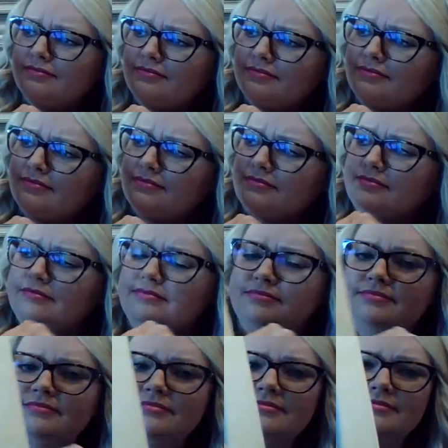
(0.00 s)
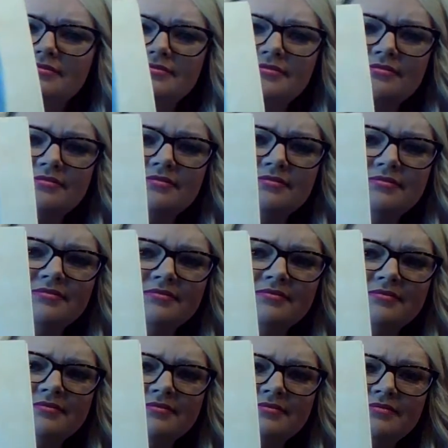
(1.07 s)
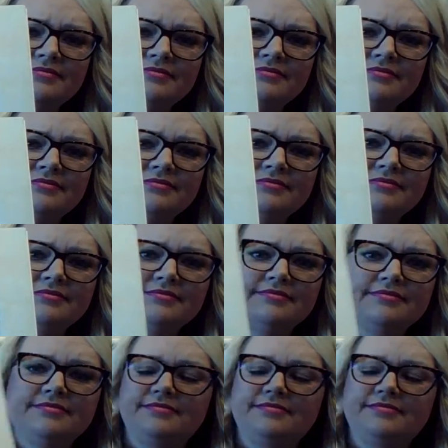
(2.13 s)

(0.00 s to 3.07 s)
[no speech]